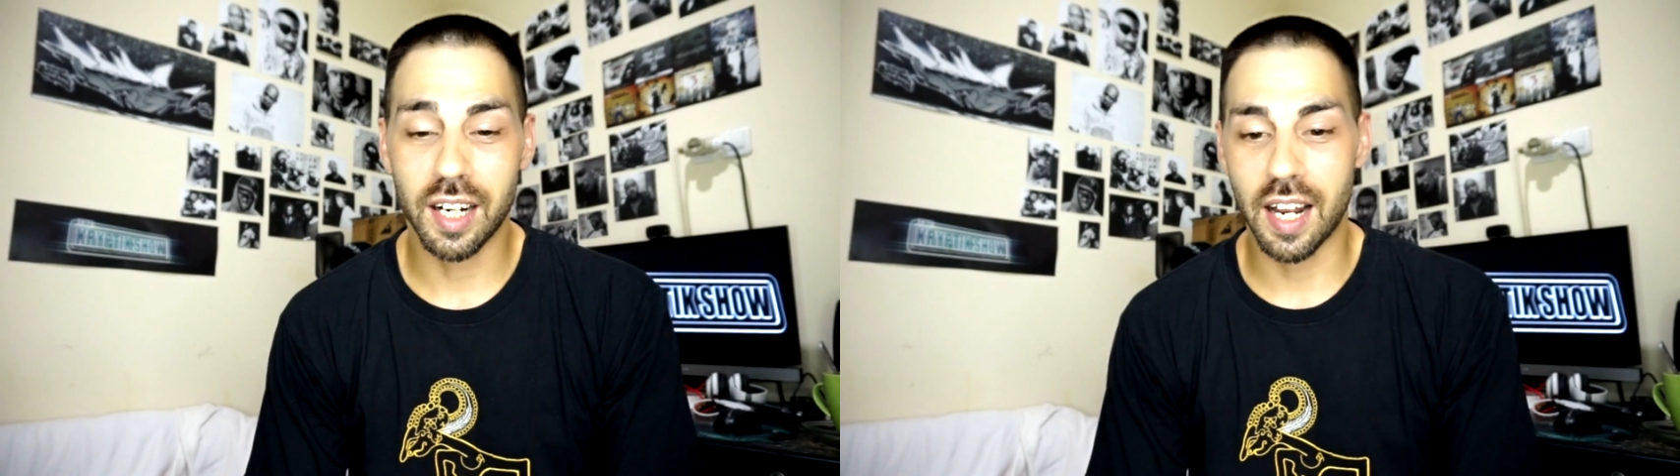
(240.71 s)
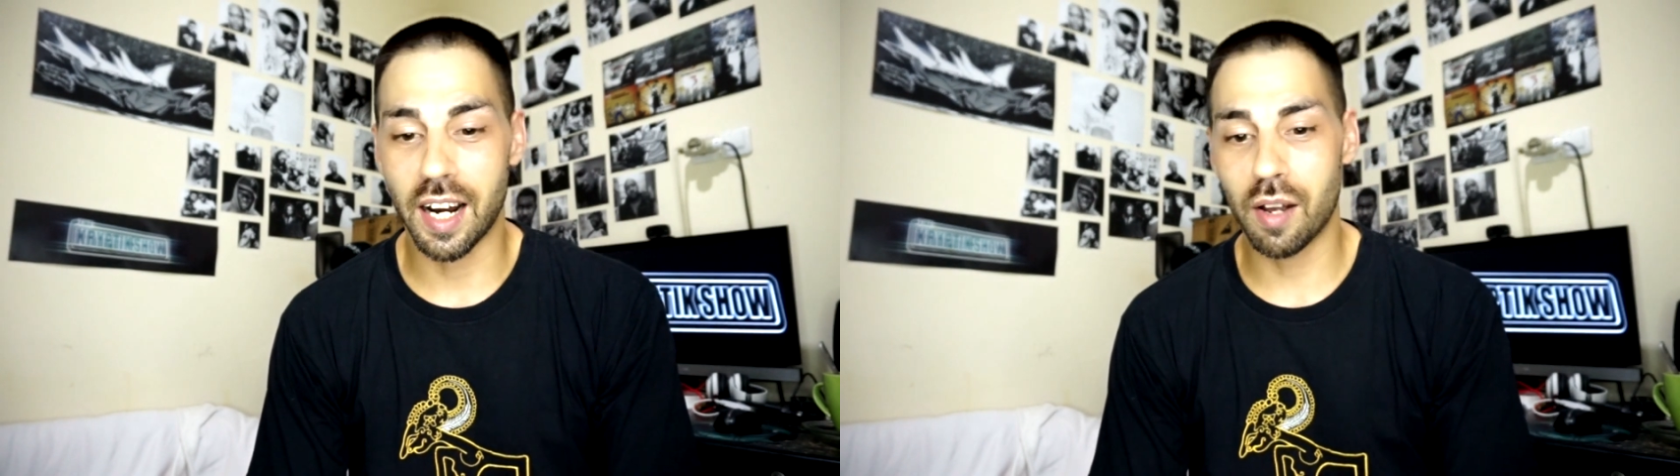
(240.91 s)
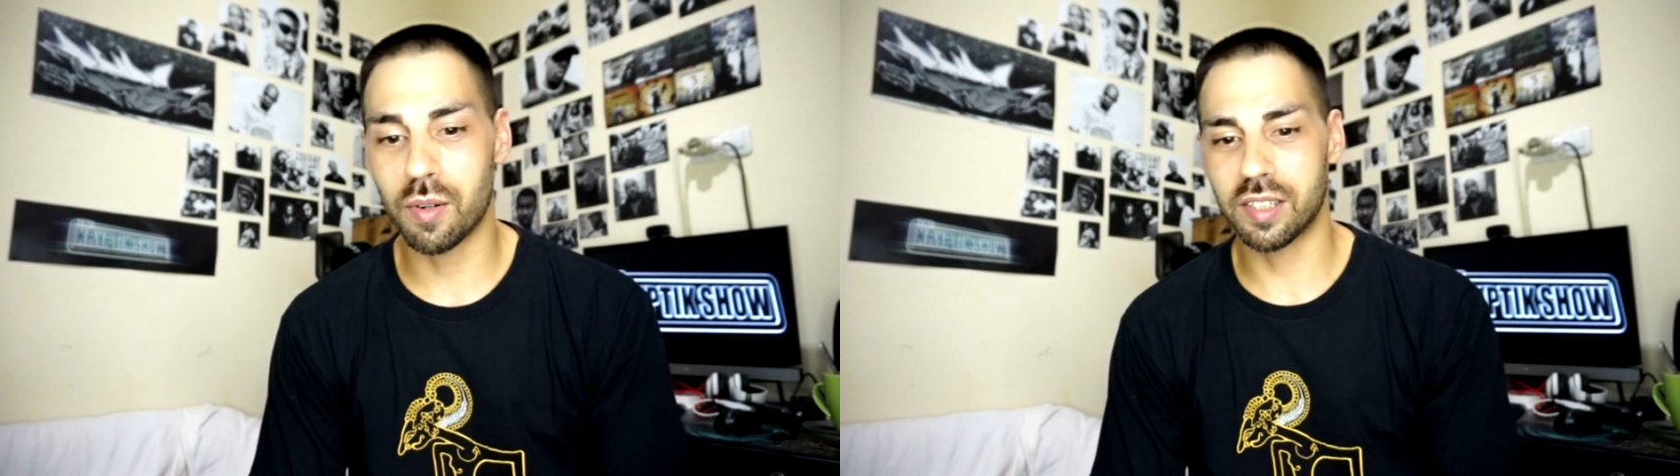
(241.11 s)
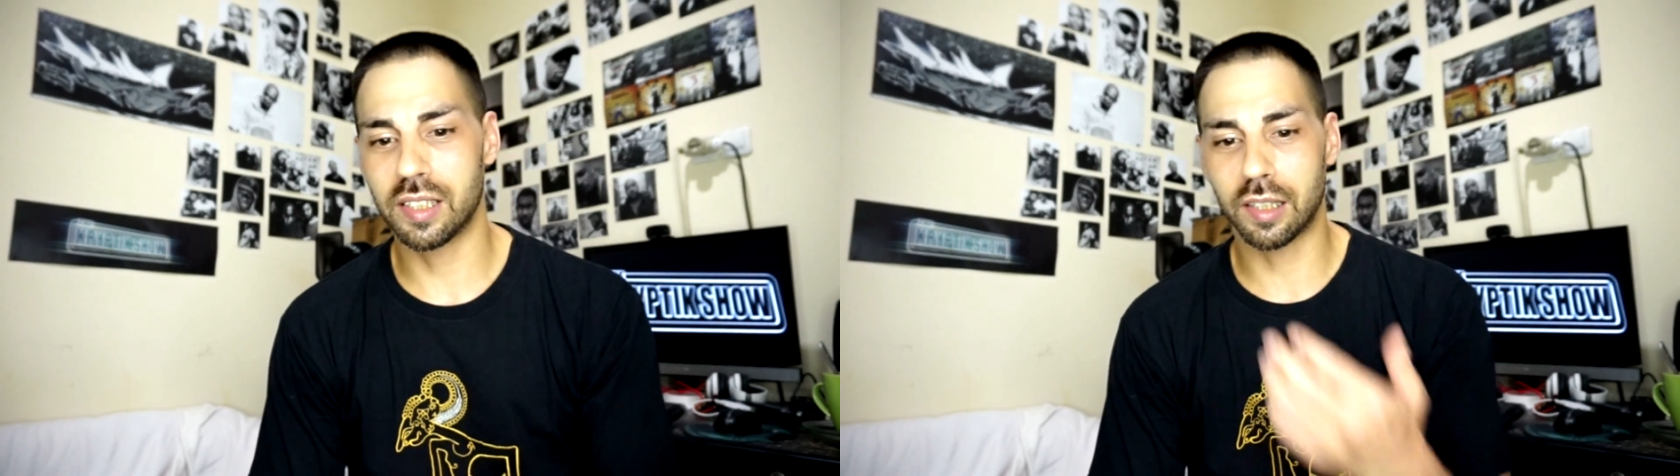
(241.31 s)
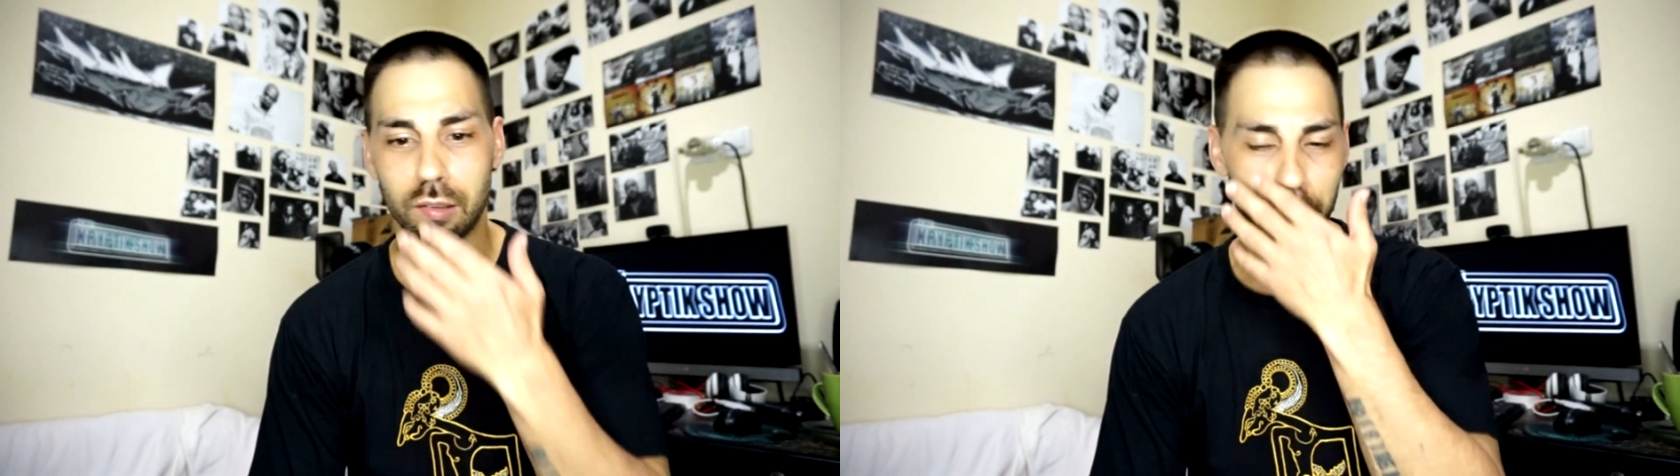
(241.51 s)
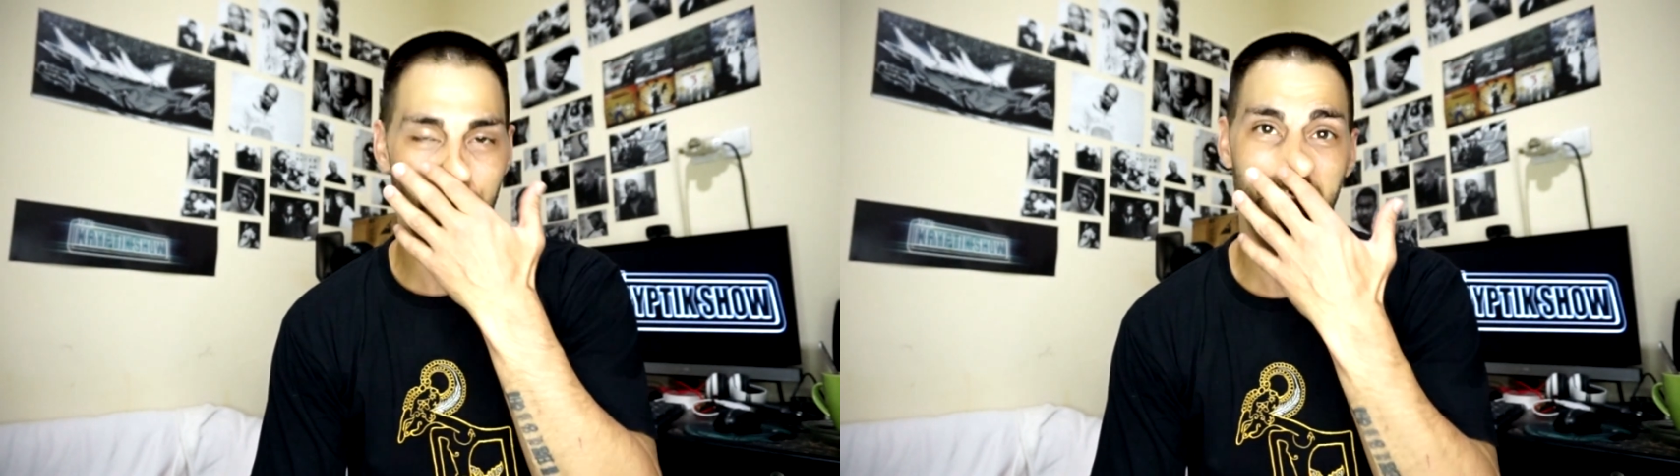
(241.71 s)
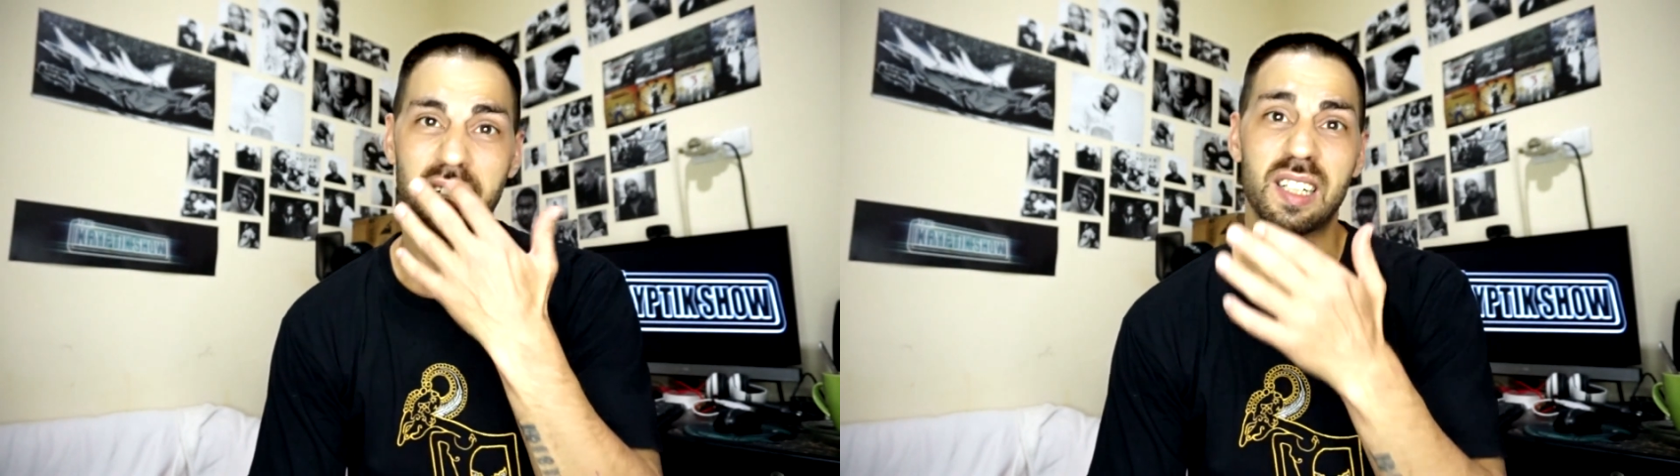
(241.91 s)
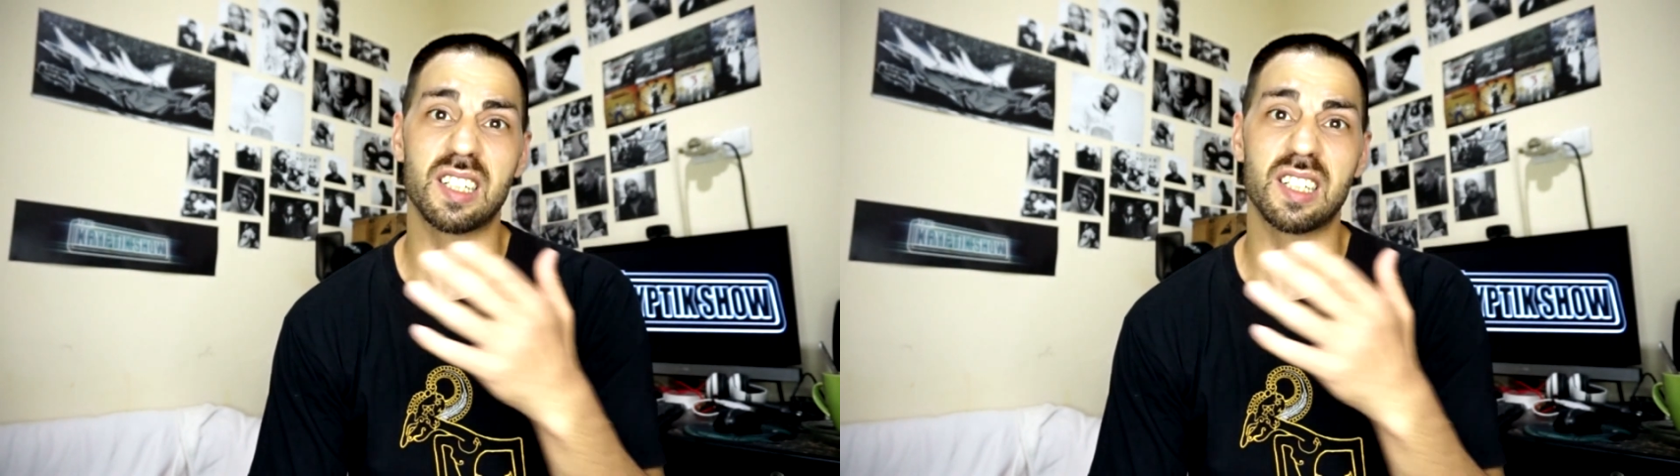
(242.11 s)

right? And I want to compare